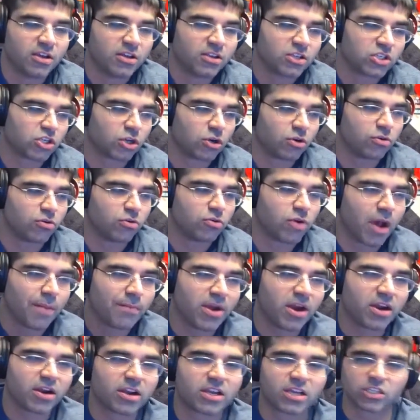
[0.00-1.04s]
So
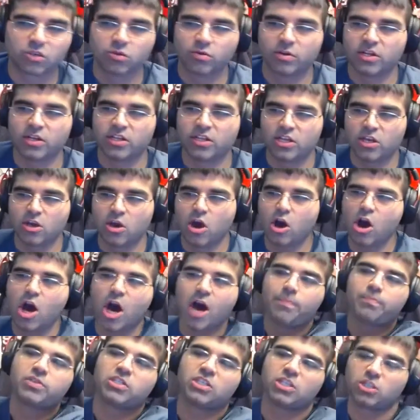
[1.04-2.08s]
America is going in the
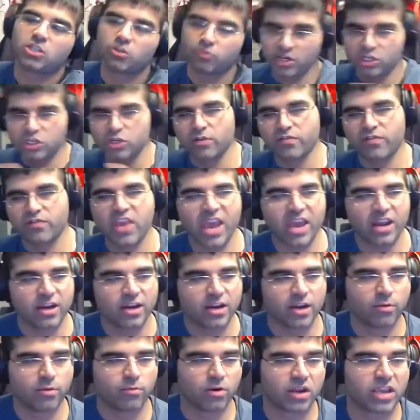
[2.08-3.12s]
opposite direction of
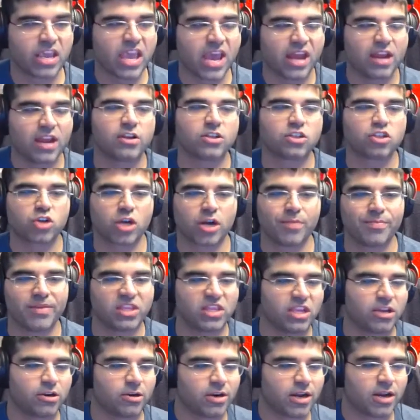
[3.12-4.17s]
Canada, where Canada is trying to make
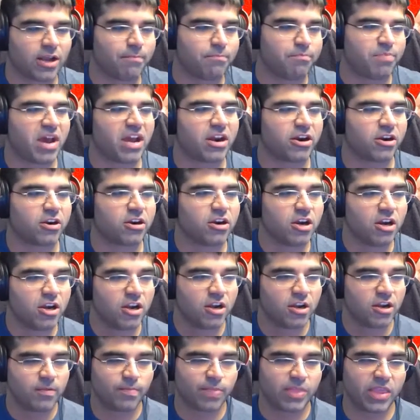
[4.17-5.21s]
the internet better,
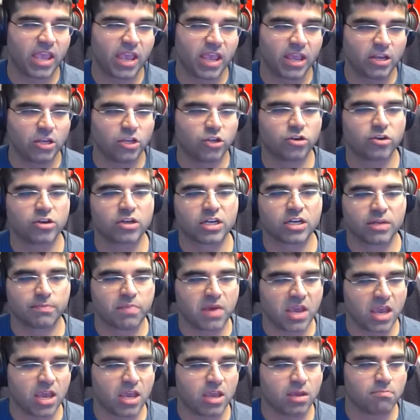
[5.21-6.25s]
and you're going to
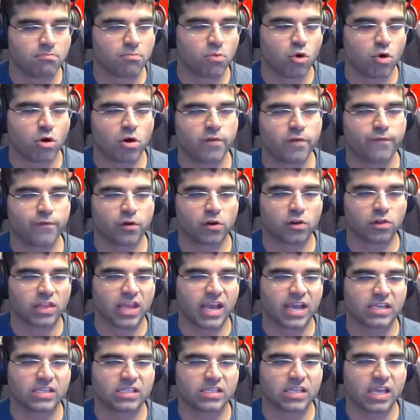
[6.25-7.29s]
pay more for
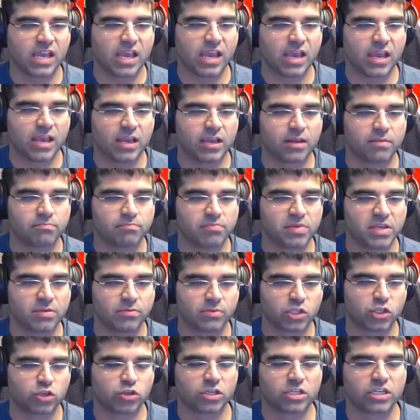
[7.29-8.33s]
less and be
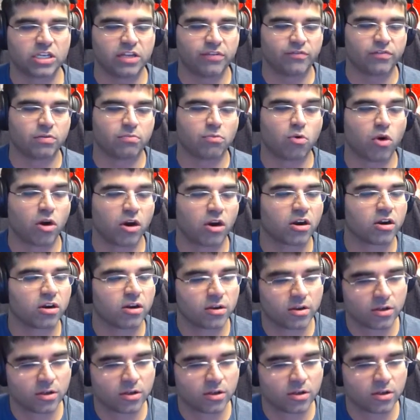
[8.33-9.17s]
restricted even more.